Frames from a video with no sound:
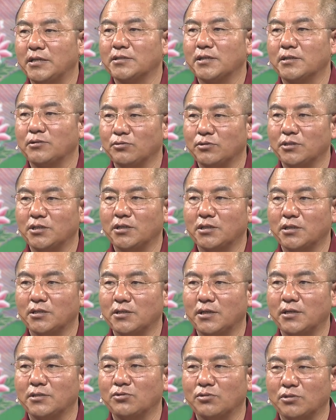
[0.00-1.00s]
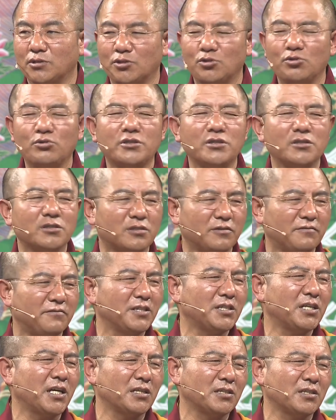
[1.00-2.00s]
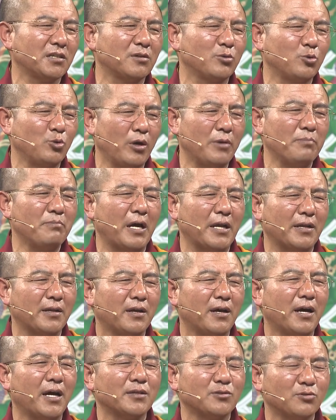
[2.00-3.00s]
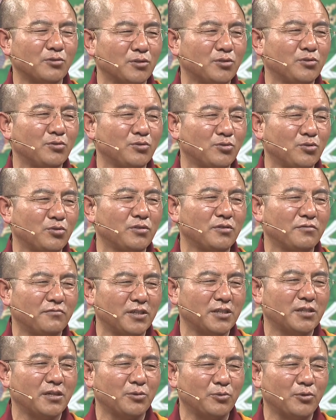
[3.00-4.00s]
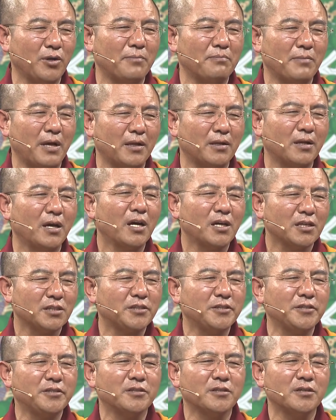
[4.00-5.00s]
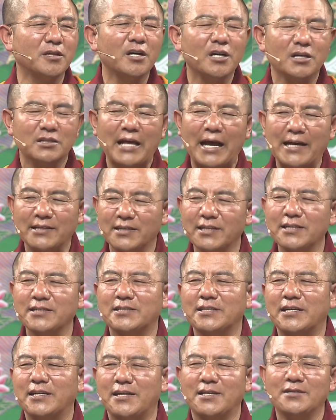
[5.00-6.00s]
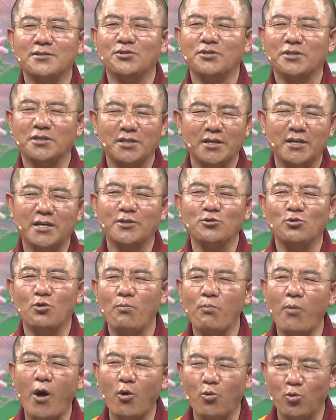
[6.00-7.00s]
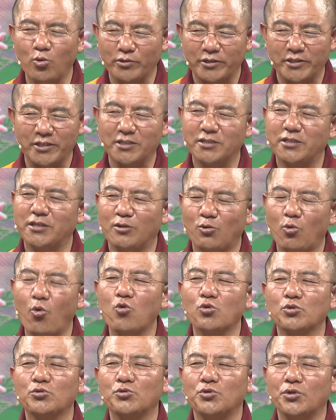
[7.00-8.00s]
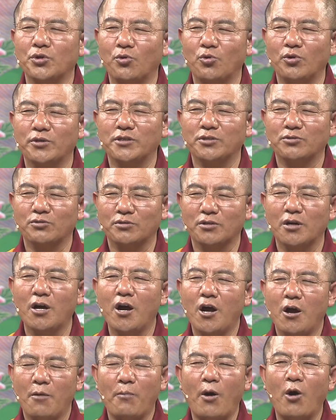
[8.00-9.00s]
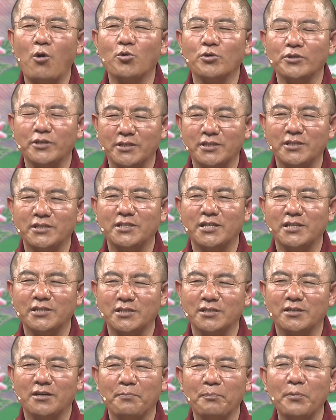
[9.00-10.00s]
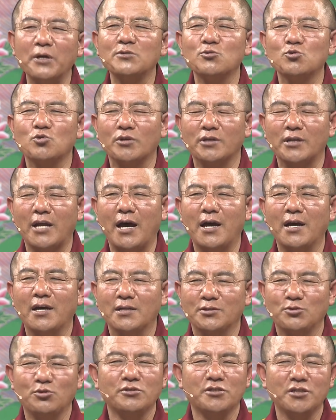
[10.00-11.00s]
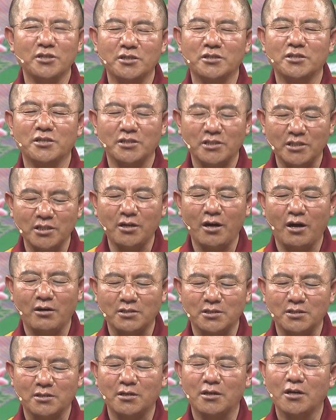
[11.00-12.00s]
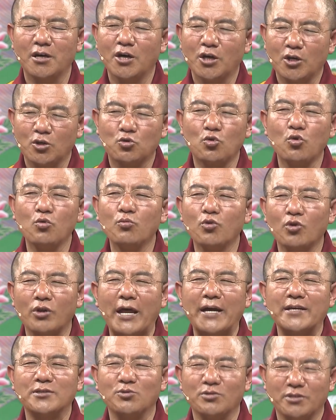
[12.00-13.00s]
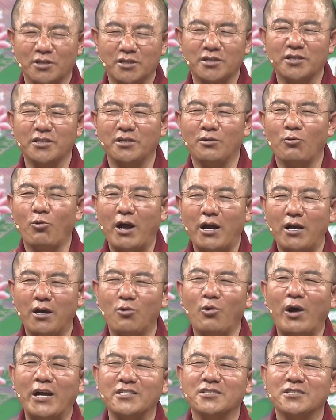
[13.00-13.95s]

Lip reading: Tara can help to overcome such obstacles as well. The reason that some people's practice goes incredibly smooth and successful is that they have protection from within or from their deities.